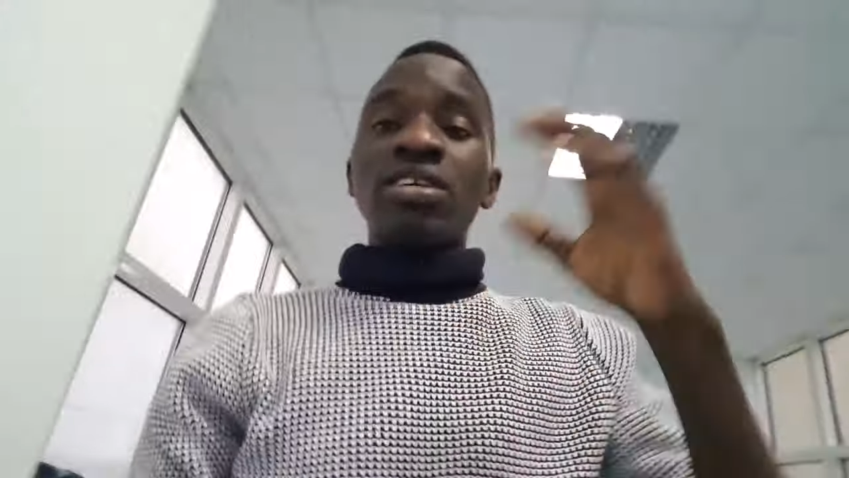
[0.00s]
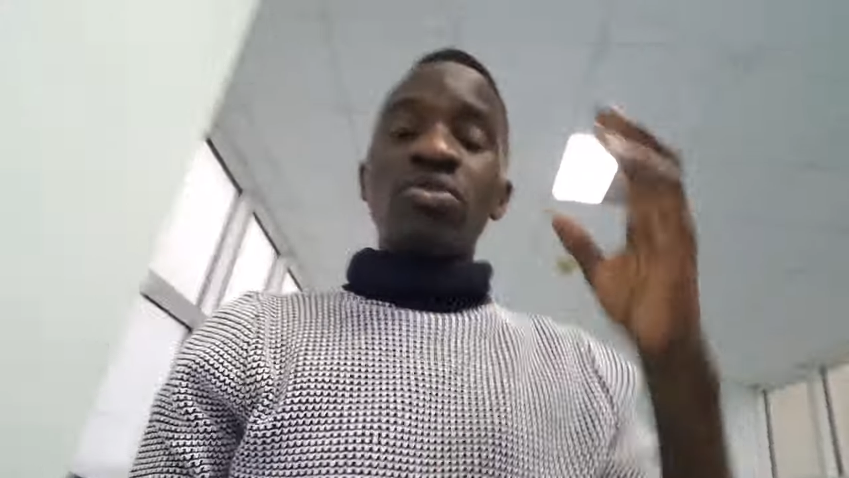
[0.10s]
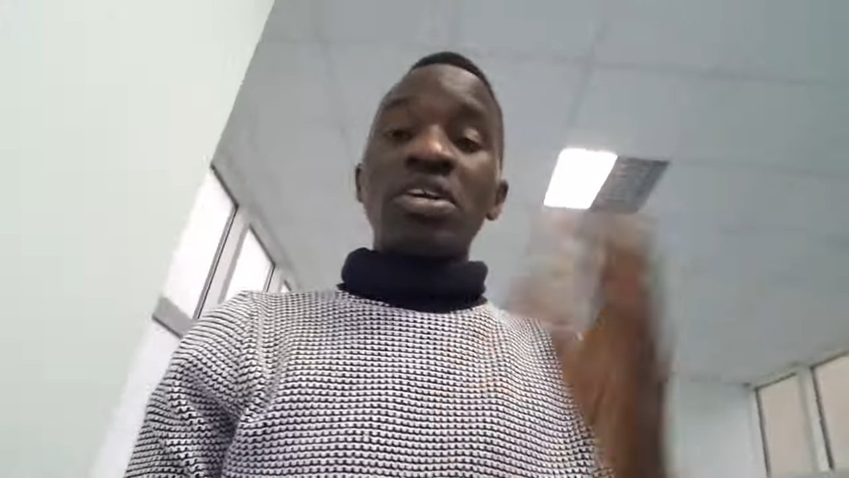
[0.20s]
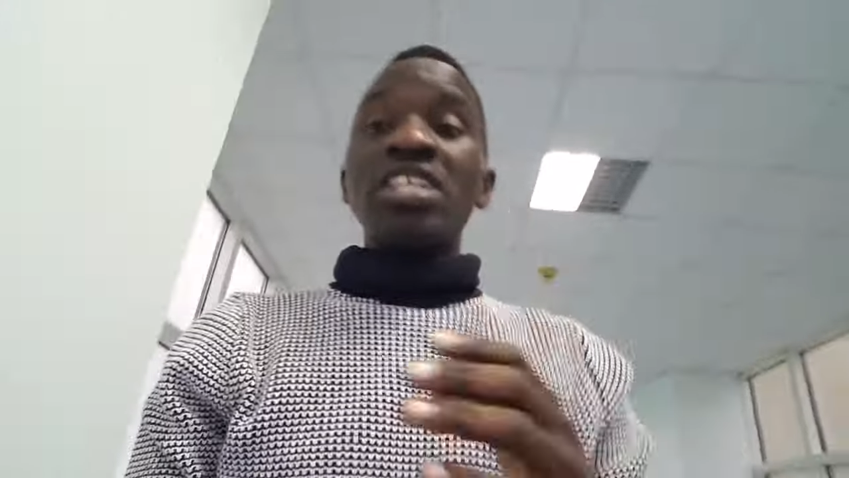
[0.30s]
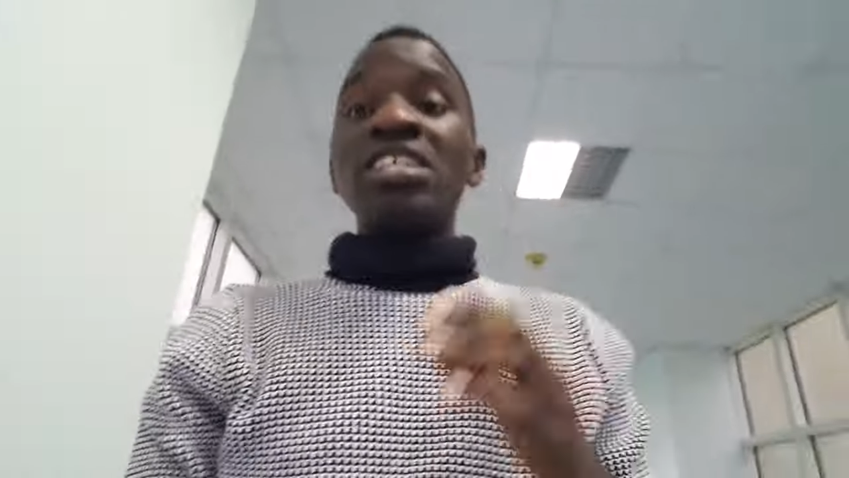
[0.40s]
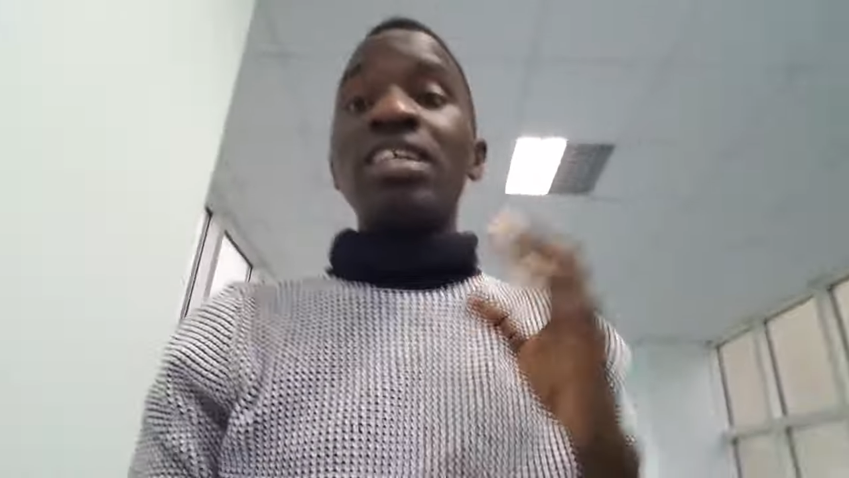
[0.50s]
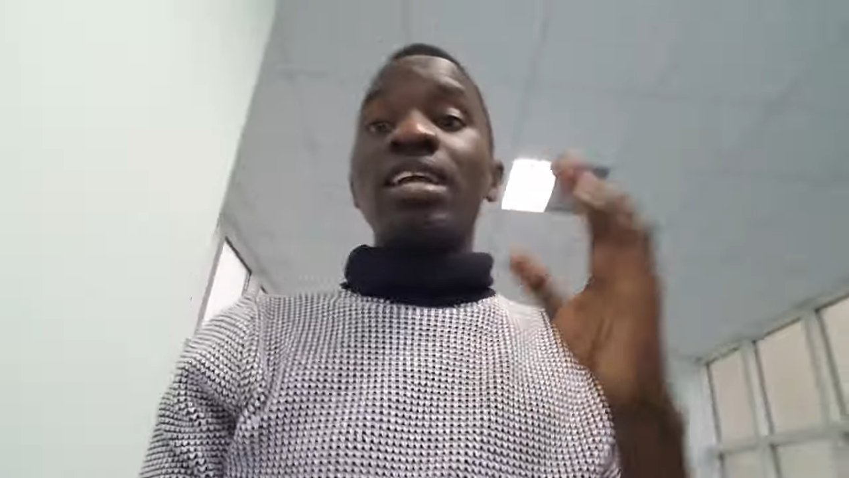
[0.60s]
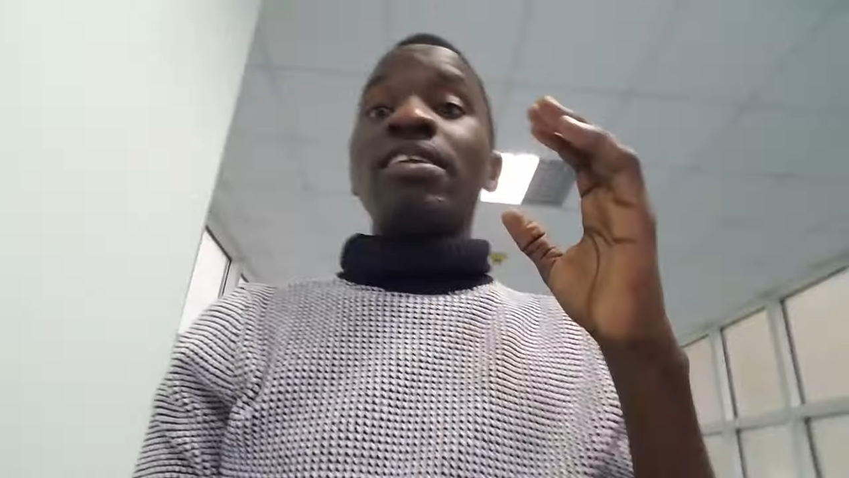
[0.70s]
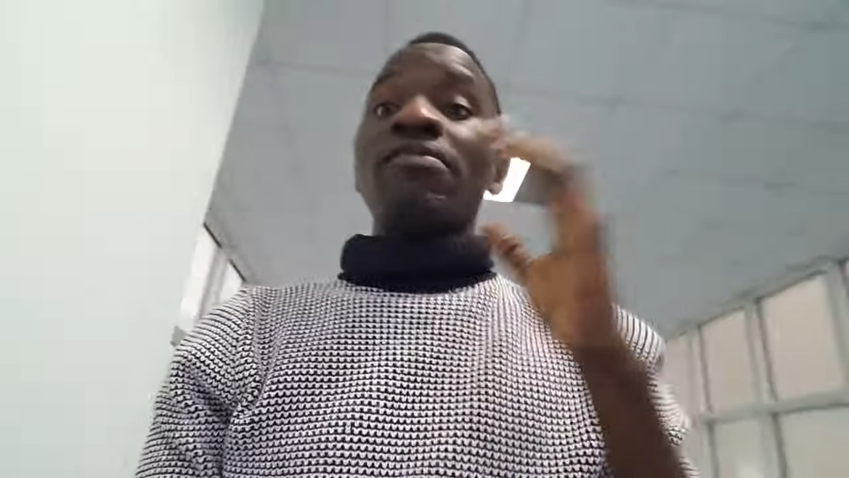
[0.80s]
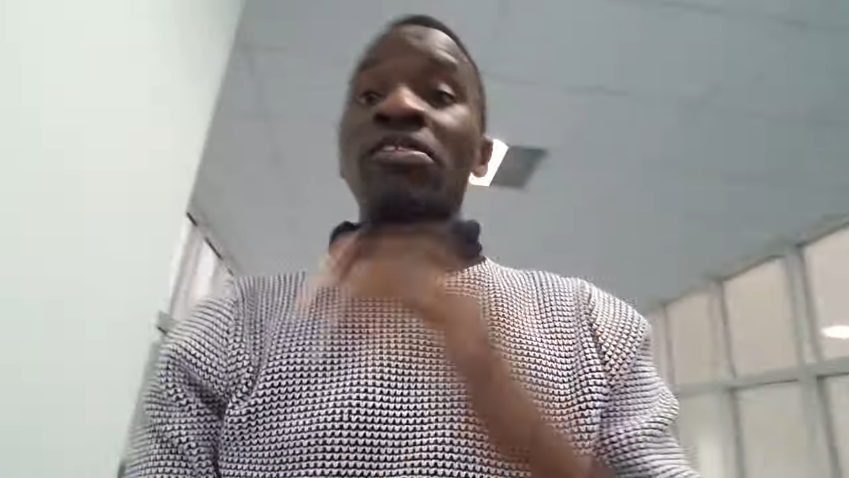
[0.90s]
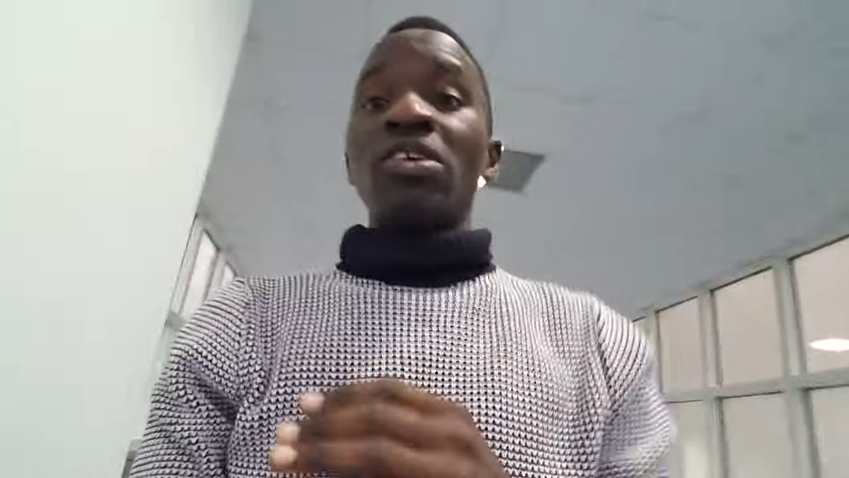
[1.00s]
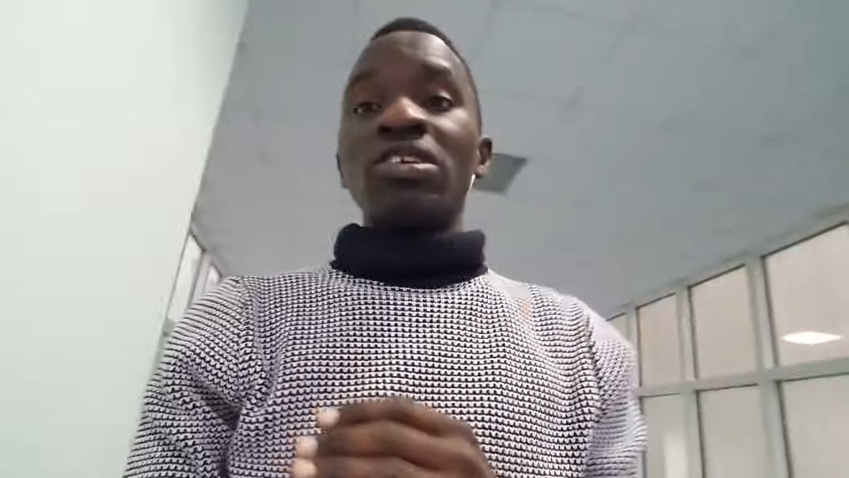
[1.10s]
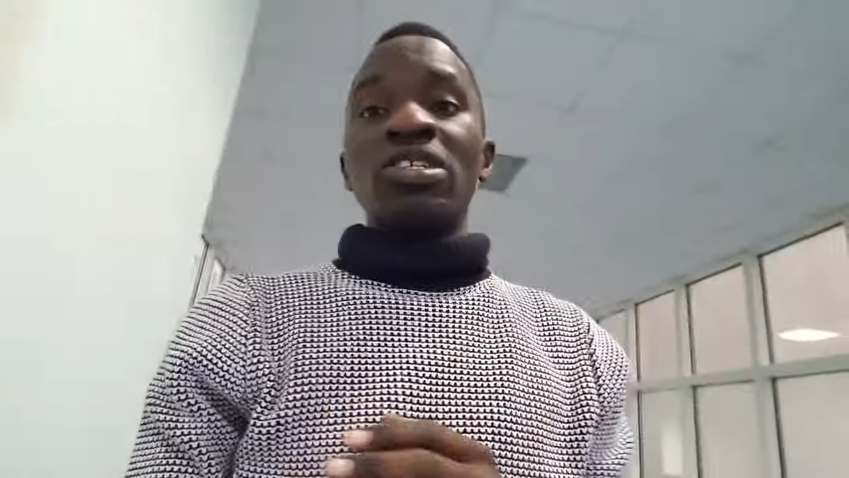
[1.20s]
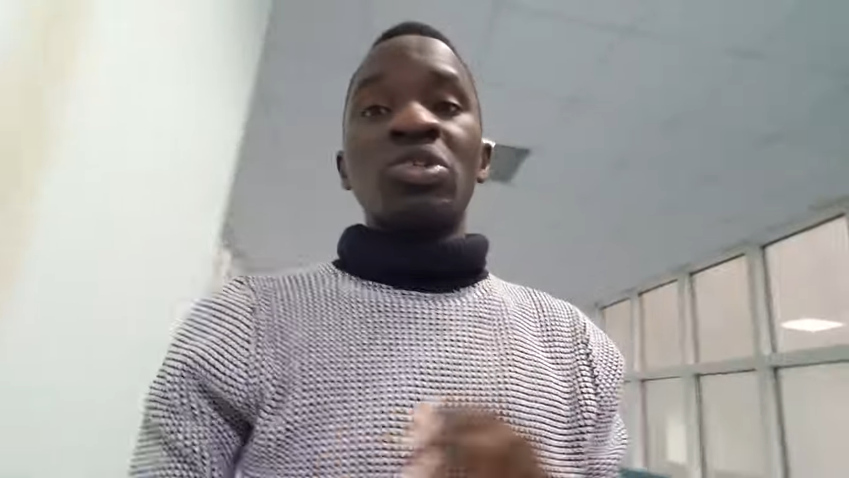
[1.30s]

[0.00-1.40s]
education and vlogs.